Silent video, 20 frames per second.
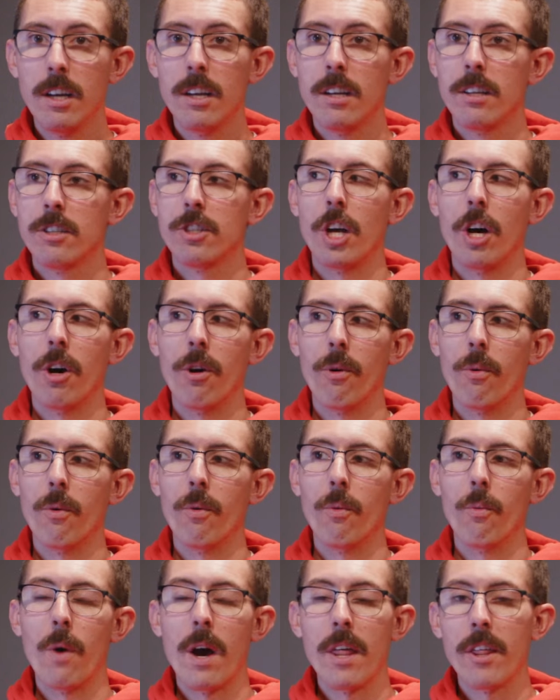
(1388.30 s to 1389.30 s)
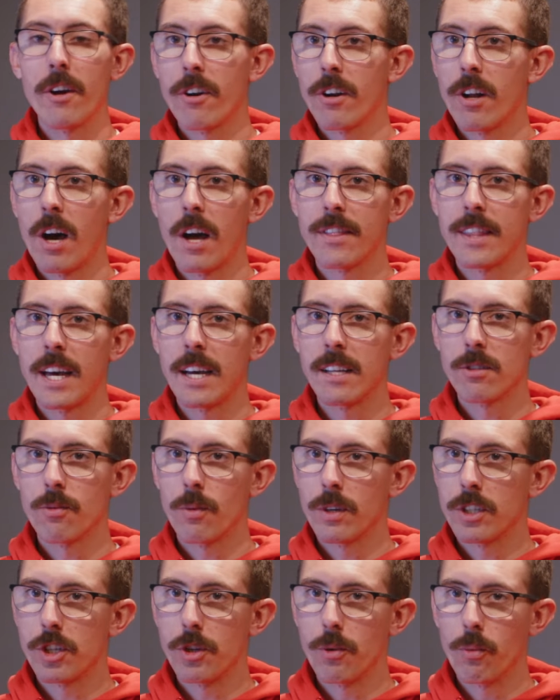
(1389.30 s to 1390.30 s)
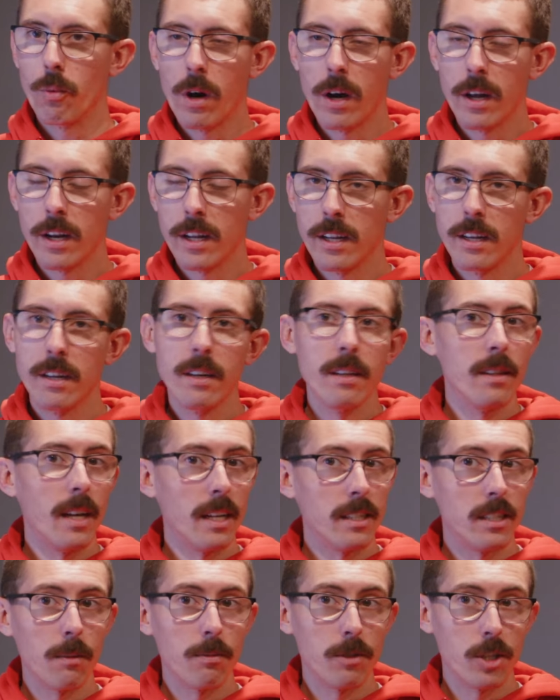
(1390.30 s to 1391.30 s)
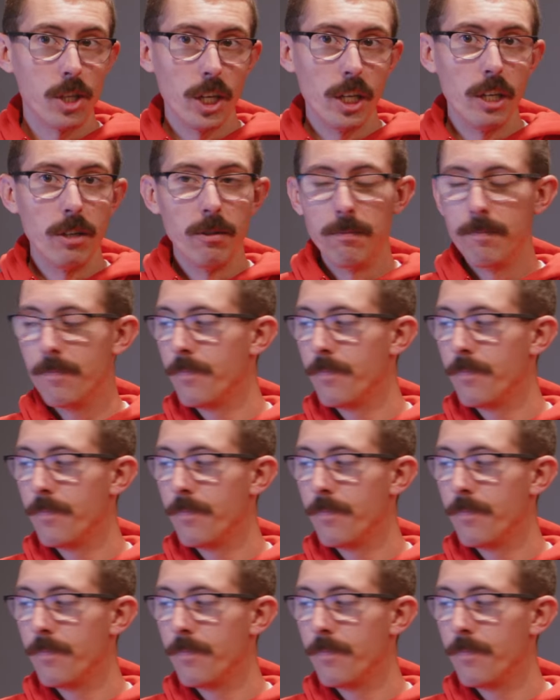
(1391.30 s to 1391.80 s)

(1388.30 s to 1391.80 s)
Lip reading: So whether or not that's what you wanted, that's up to you.